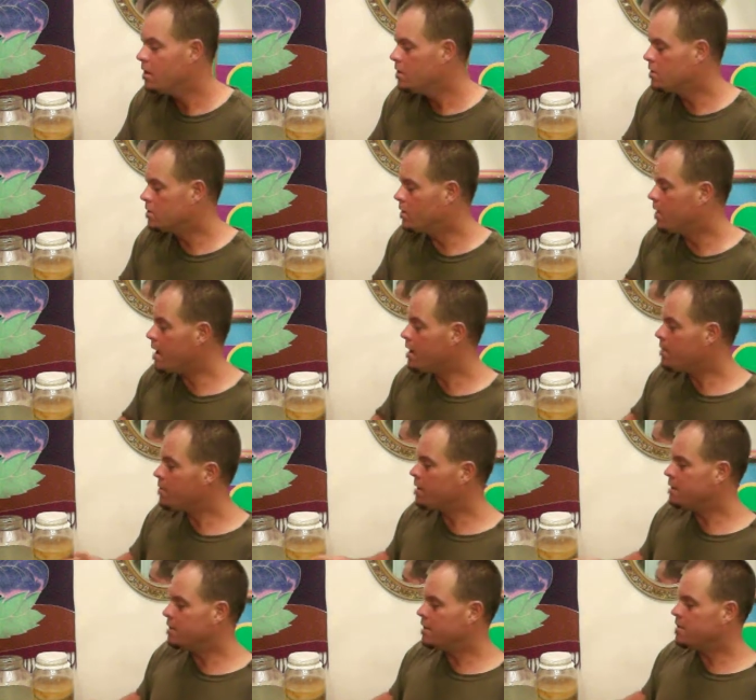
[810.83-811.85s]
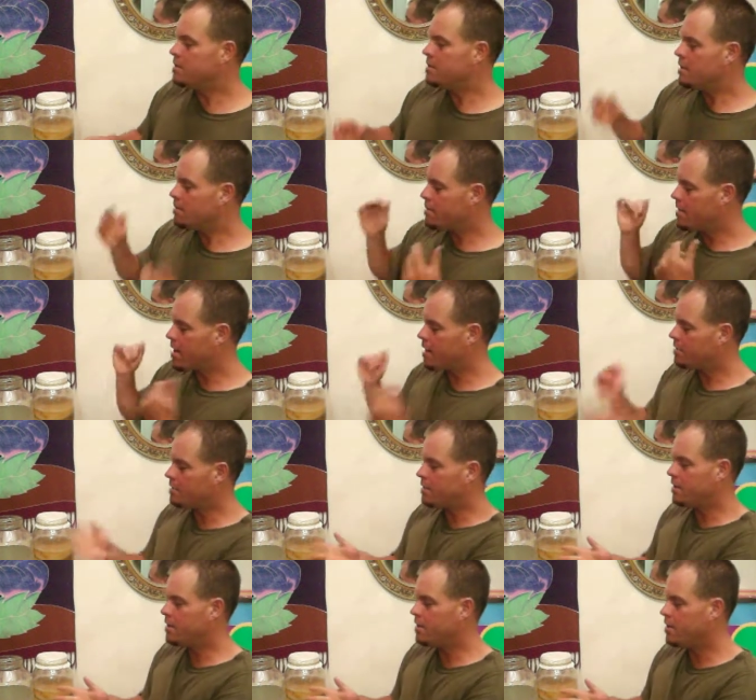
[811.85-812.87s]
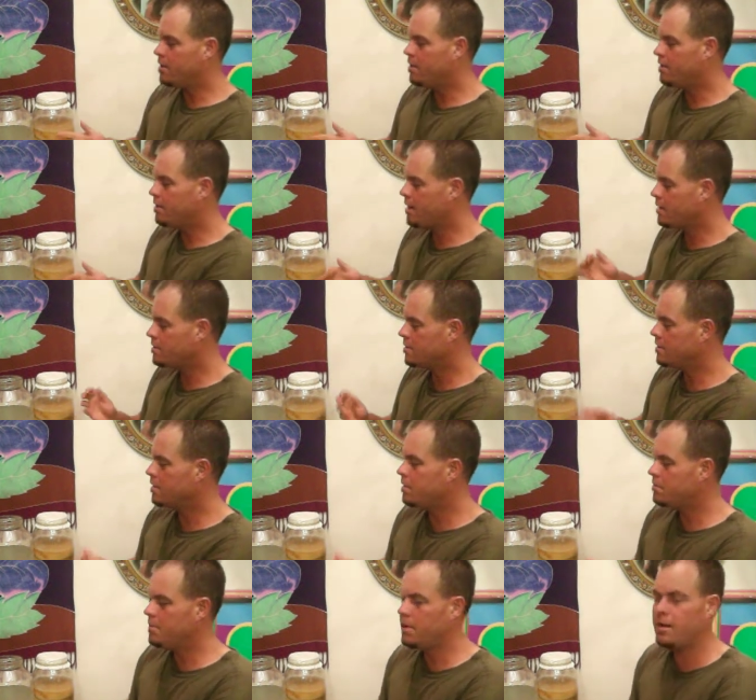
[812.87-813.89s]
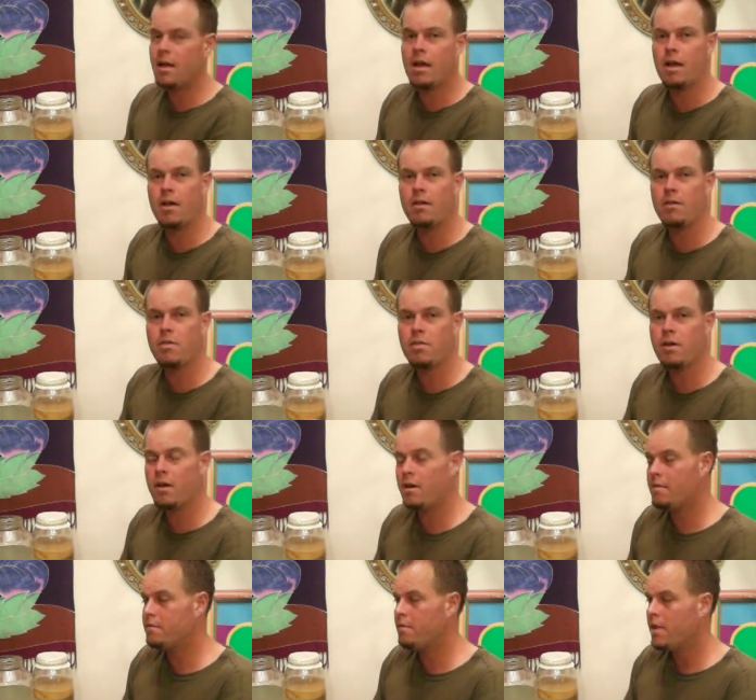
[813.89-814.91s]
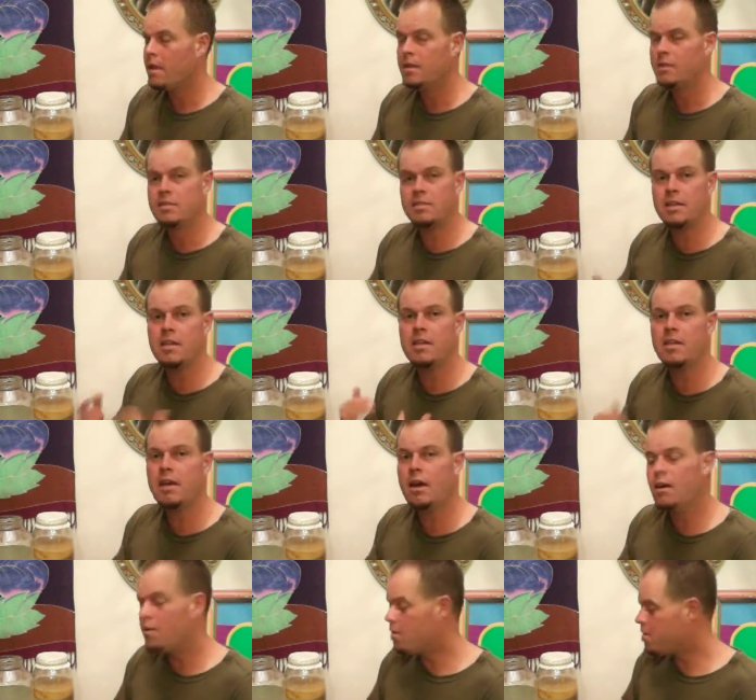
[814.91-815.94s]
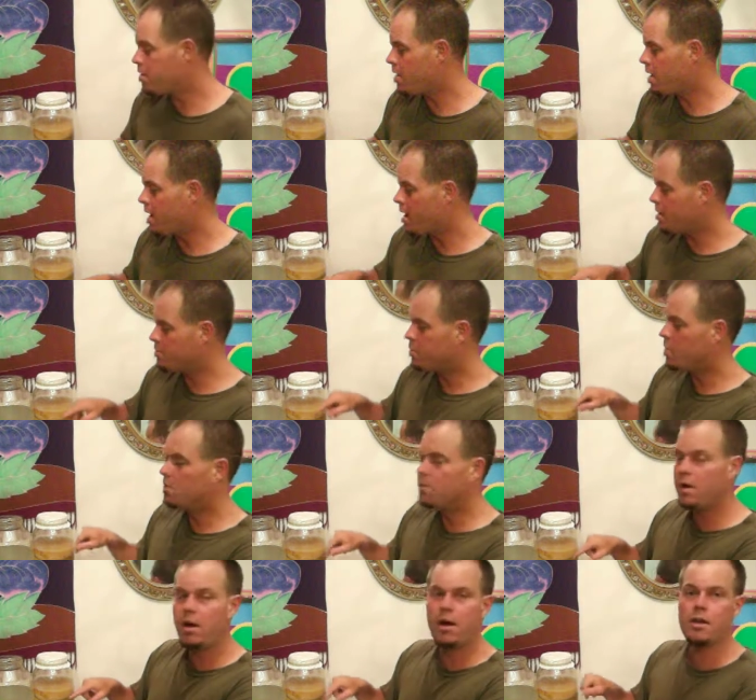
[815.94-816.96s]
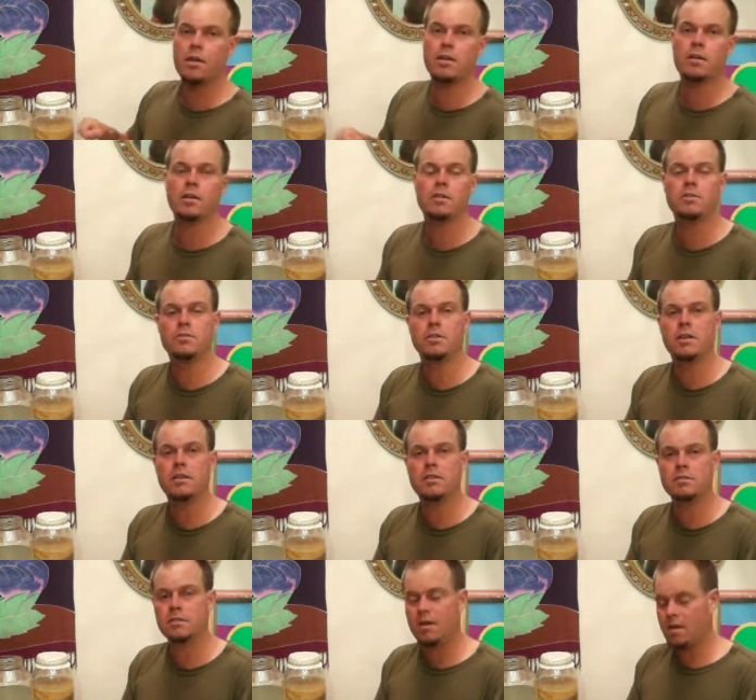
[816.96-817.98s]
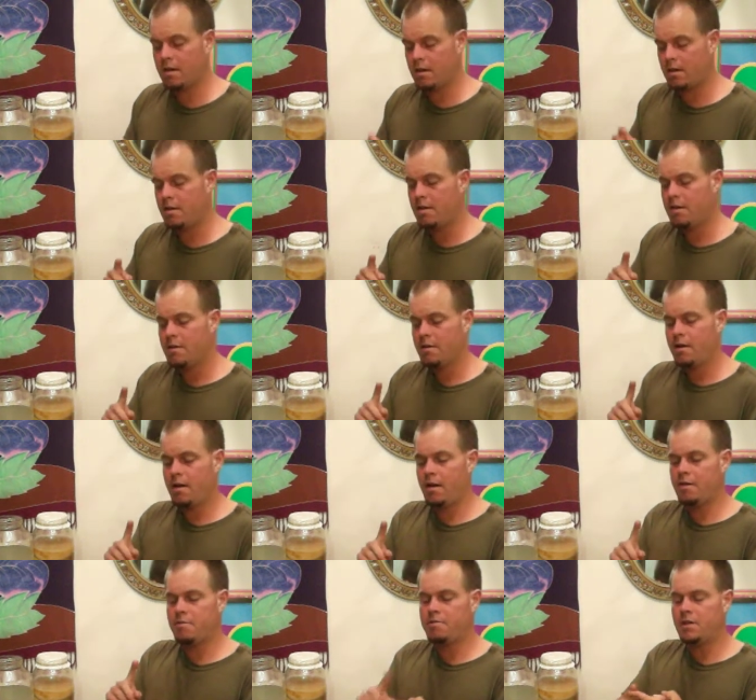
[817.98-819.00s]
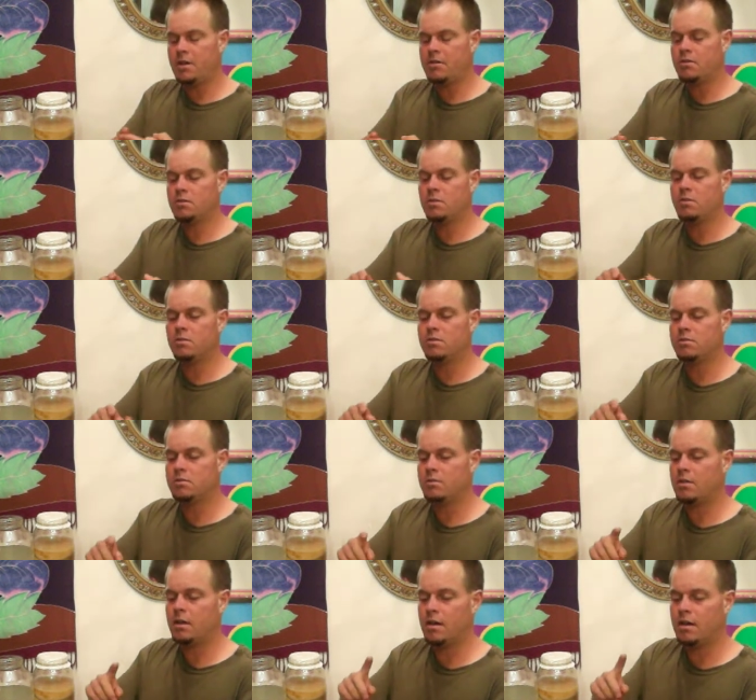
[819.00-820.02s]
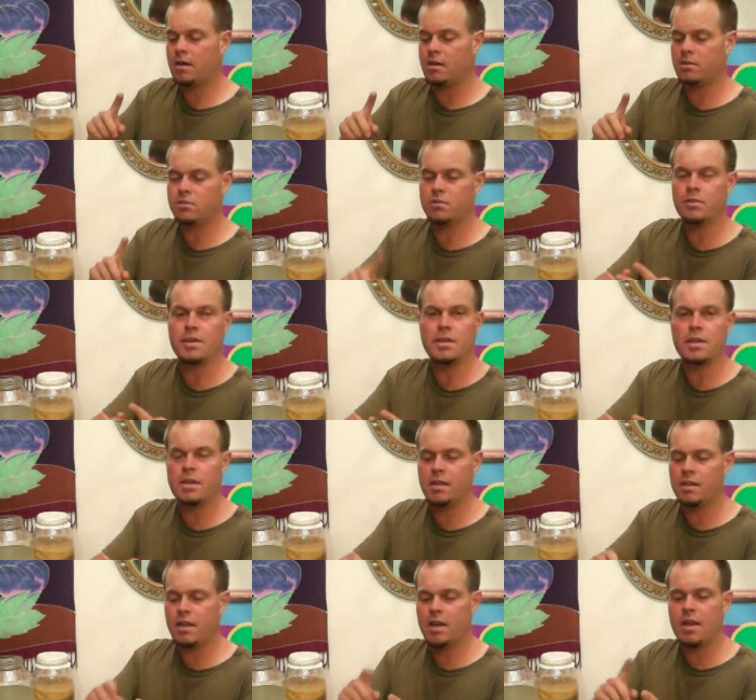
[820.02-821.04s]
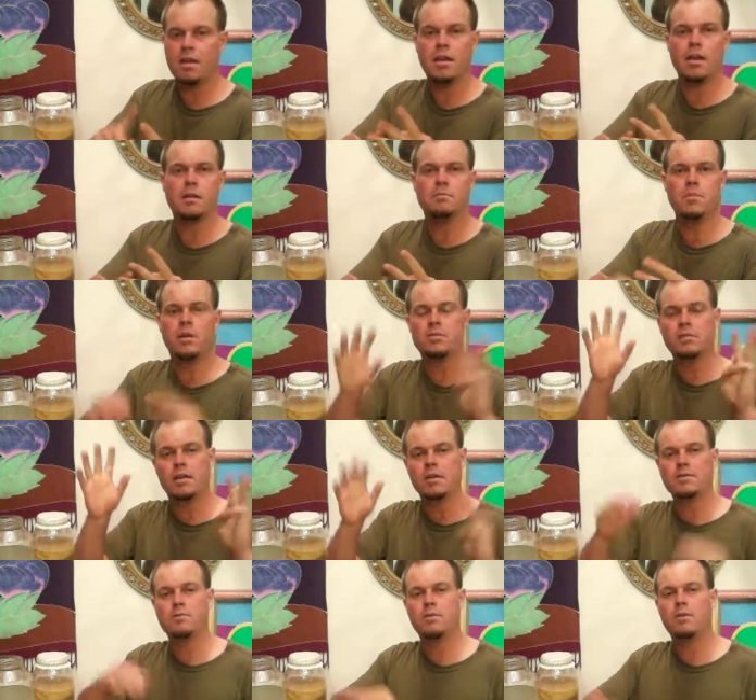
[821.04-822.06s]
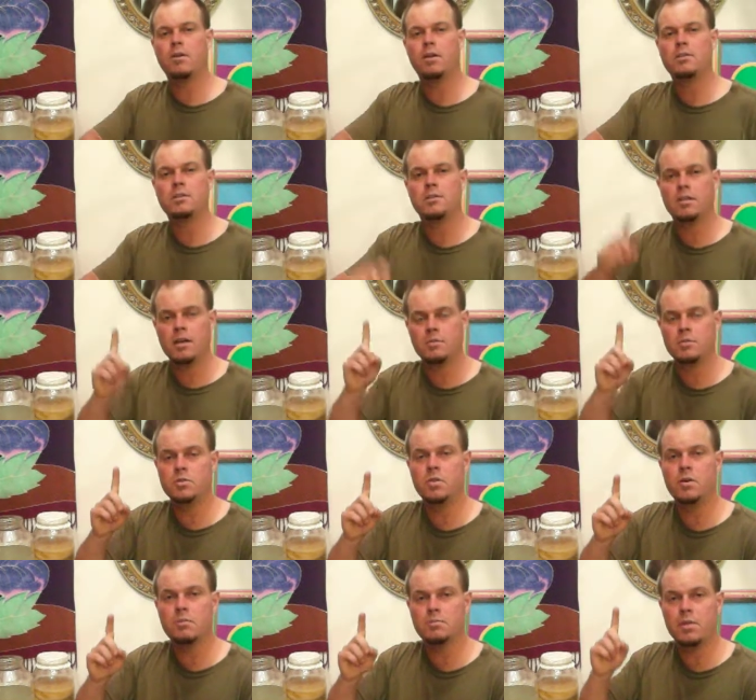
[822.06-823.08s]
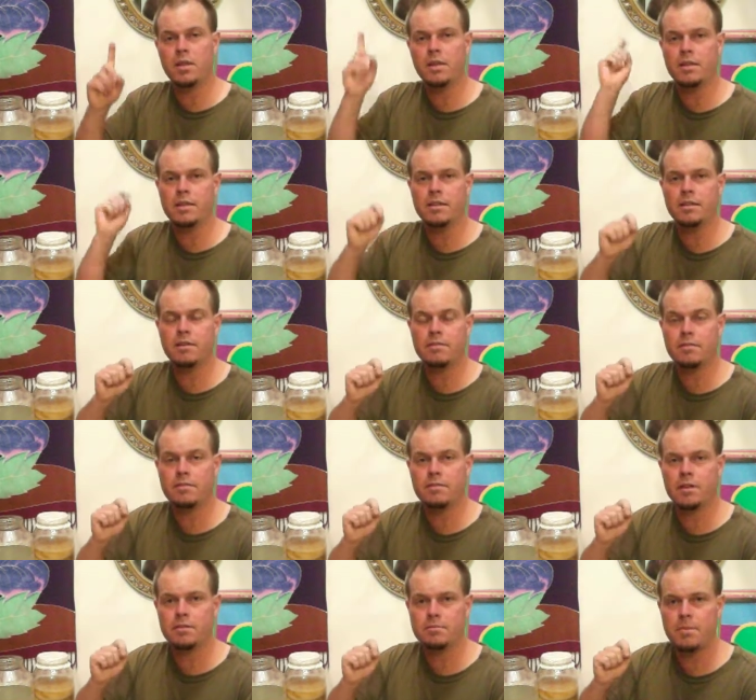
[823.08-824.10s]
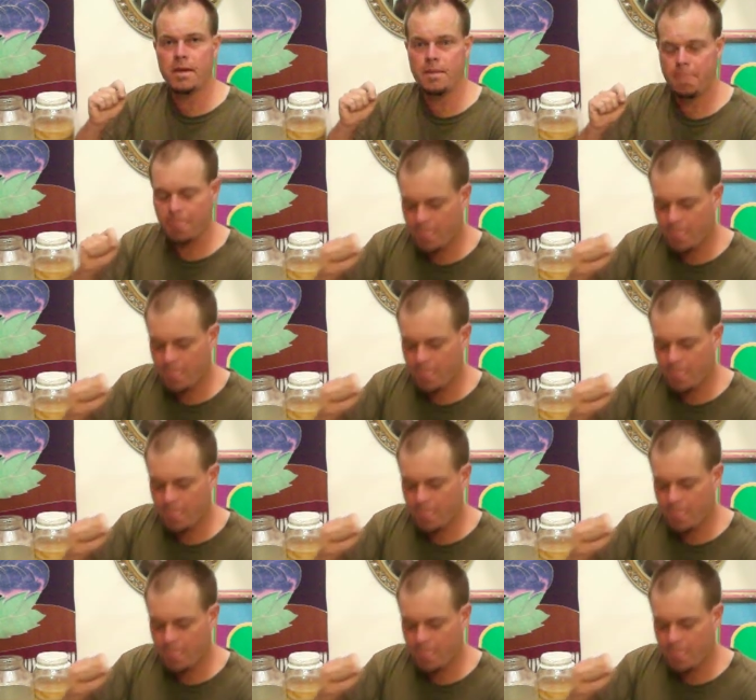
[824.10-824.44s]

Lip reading: So anyways, ladies and gentlemen, that's it here. That's a little bit health of skin health and probiotic drinks, facials, drinking, and enemas. Thanks for watching. I'm Jordan Blakey, the Liver Flush Man.